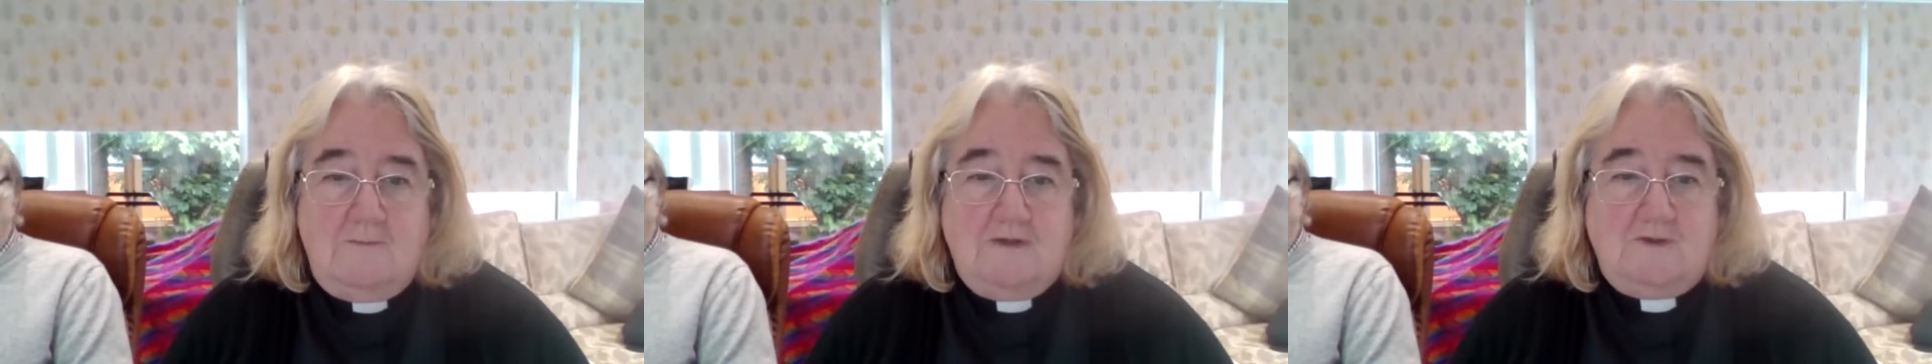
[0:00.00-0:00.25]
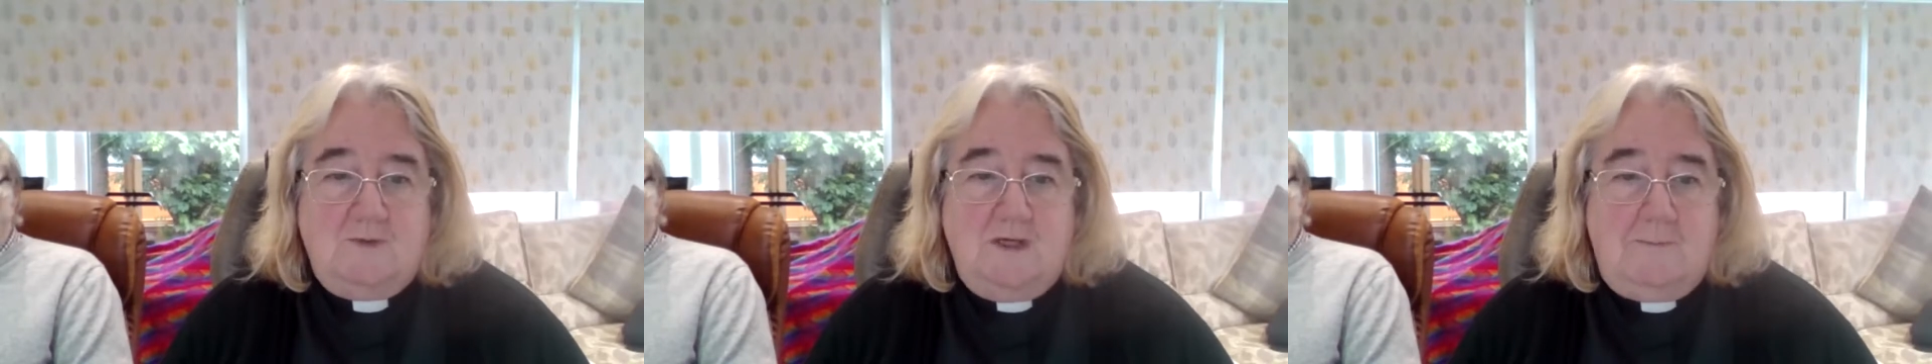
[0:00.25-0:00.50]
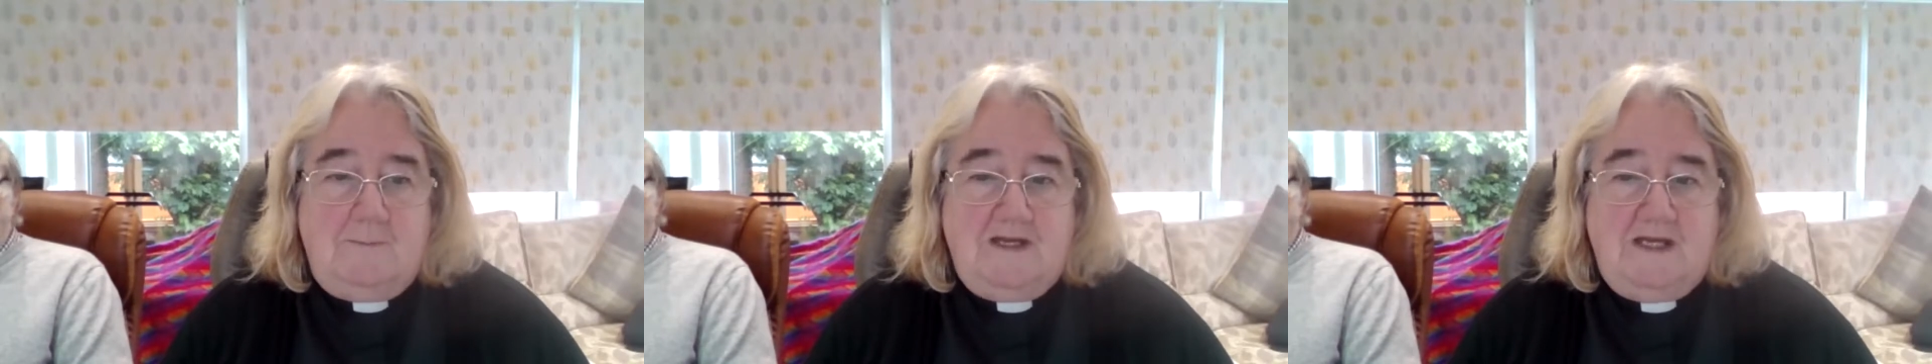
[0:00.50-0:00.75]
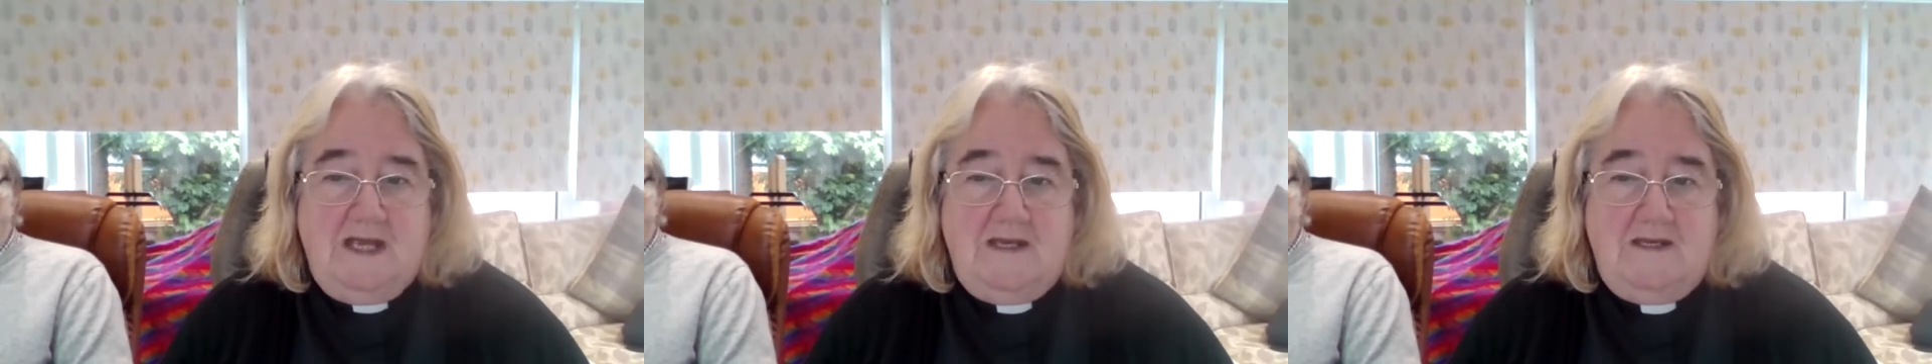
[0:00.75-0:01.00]
but we are
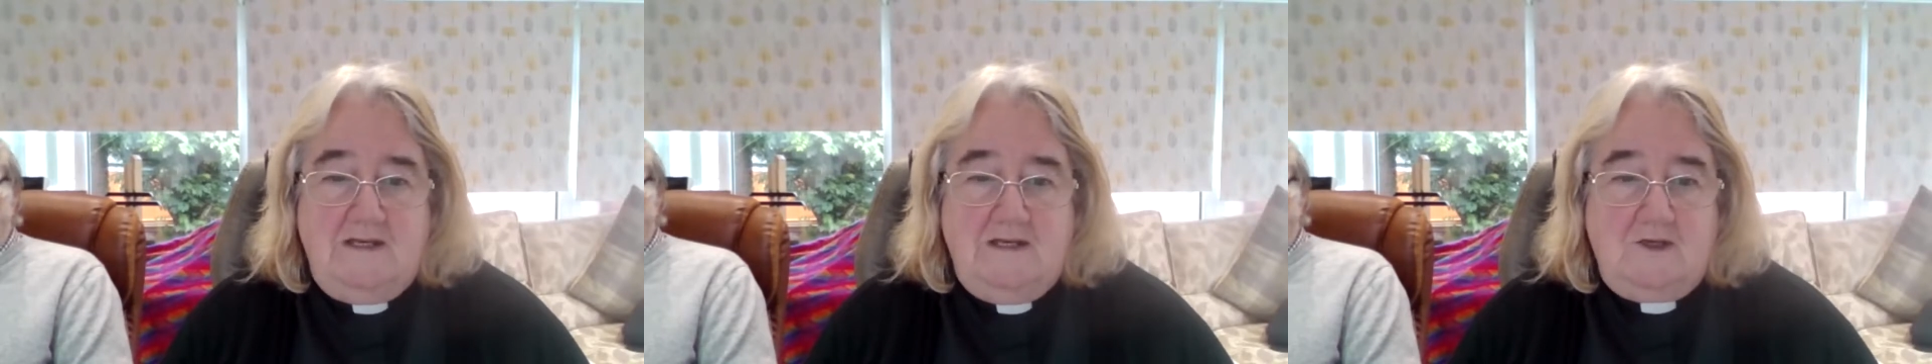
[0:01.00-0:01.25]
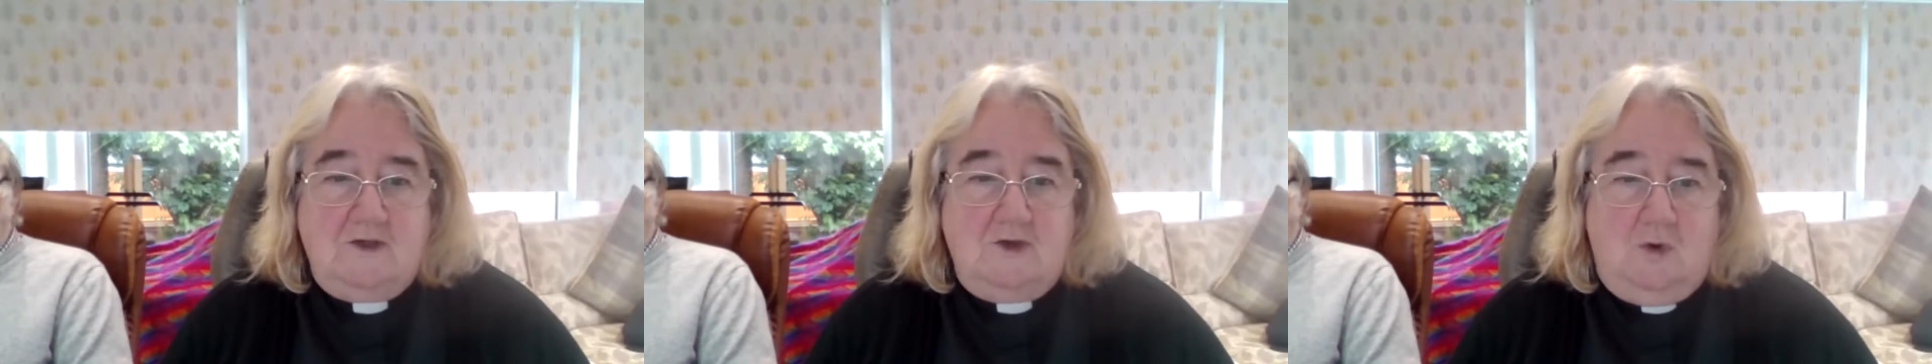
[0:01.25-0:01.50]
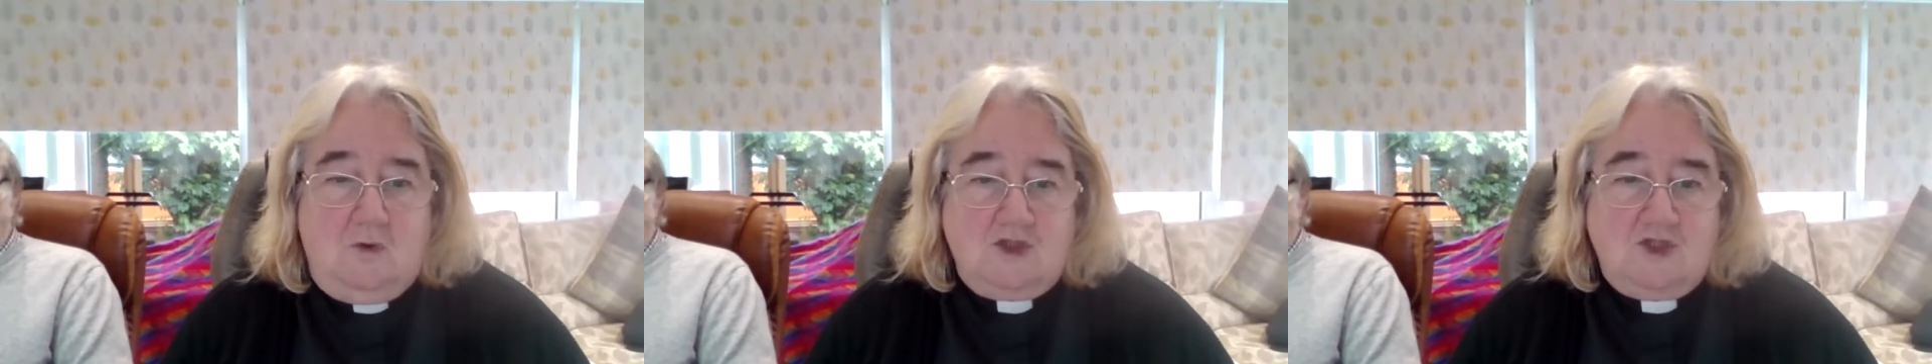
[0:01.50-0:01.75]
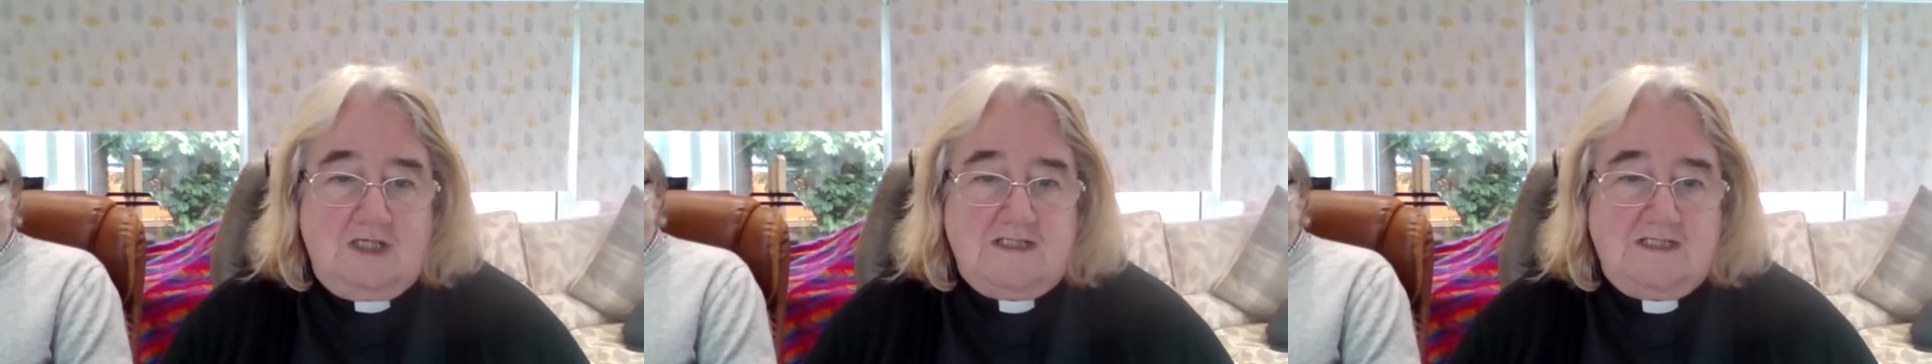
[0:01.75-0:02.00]
being
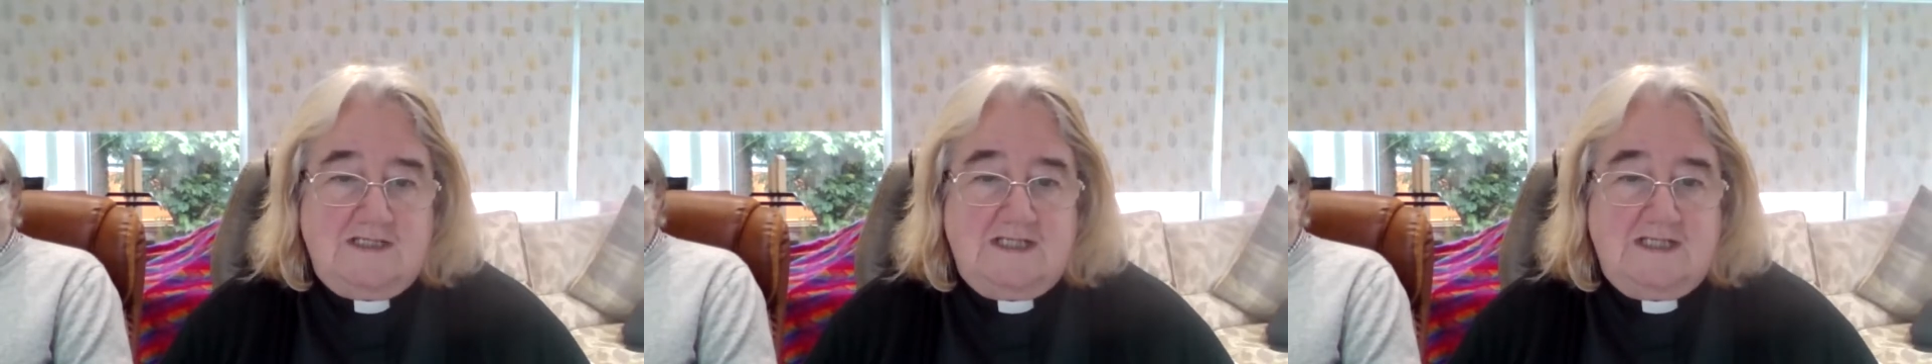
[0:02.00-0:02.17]
cautious